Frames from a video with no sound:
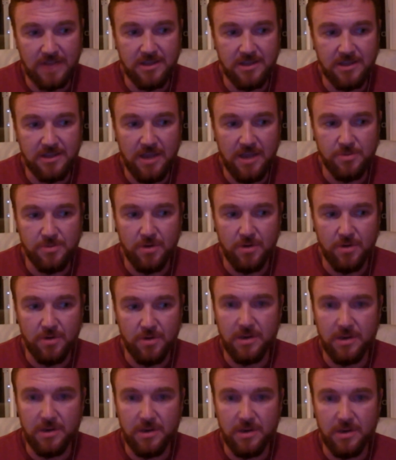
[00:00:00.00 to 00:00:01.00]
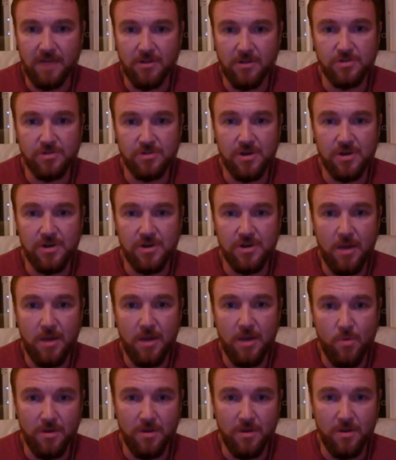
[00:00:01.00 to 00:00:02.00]
we're going to have a long, drawn-out
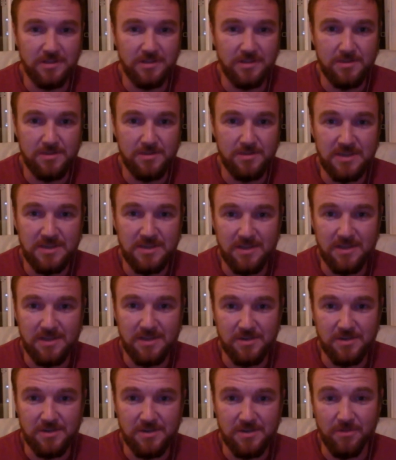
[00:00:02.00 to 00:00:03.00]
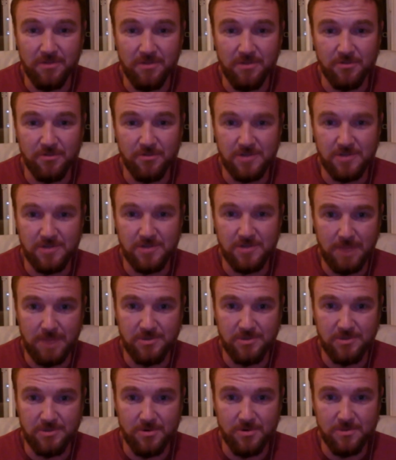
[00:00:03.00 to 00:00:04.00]
war, and this, to me, sounds like one of the first steps
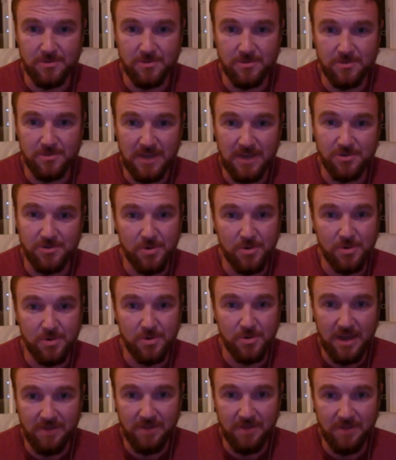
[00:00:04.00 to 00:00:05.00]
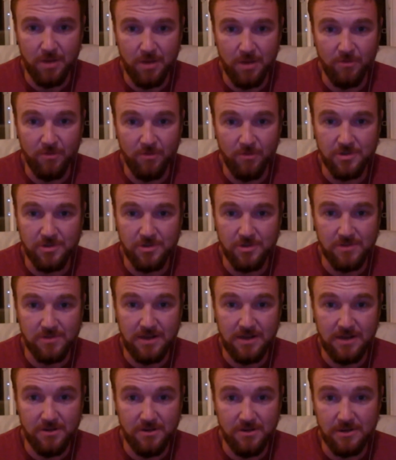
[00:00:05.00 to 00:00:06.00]
towards making sure we have the armed forces ready to
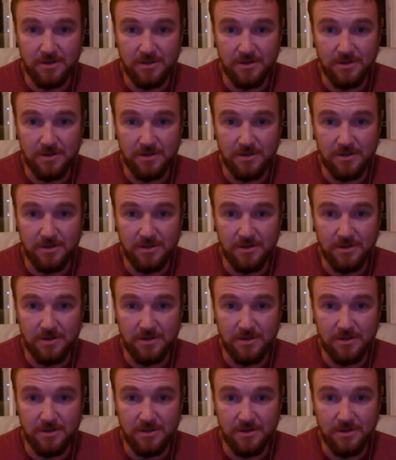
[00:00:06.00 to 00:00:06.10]
do it.